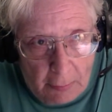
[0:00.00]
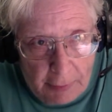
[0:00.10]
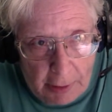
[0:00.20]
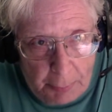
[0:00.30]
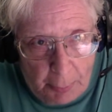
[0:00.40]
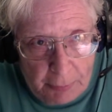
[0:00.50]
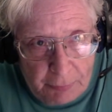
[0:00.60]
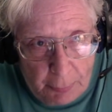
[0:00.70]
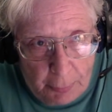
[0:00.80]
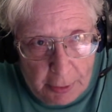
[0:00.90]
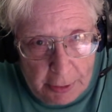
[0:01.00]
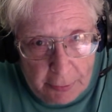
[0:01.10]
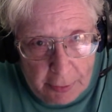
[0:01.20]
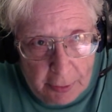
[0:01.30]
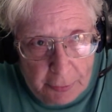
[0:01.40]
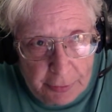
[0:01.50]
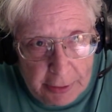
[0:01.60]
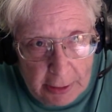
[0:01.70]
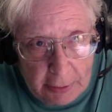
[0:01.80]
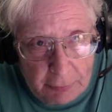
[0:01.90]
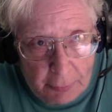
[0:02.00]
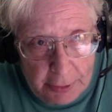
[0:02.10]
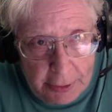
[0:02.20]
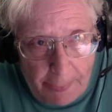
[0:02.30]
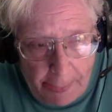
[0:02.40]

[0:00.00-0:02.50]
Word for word: 5.4 near the coast of California.